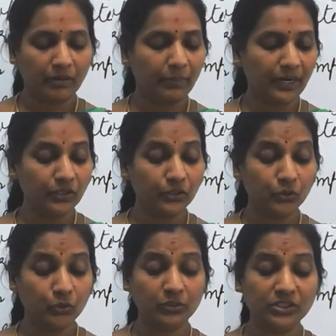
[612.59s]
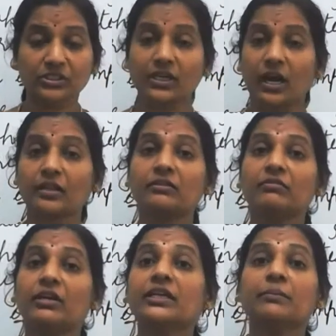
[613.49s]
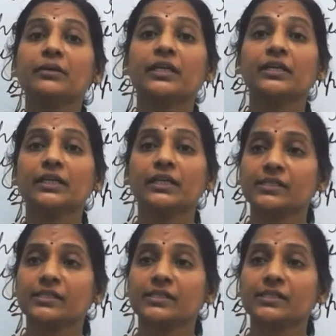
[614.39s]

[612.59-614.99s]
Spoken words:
But you must start the work immediately.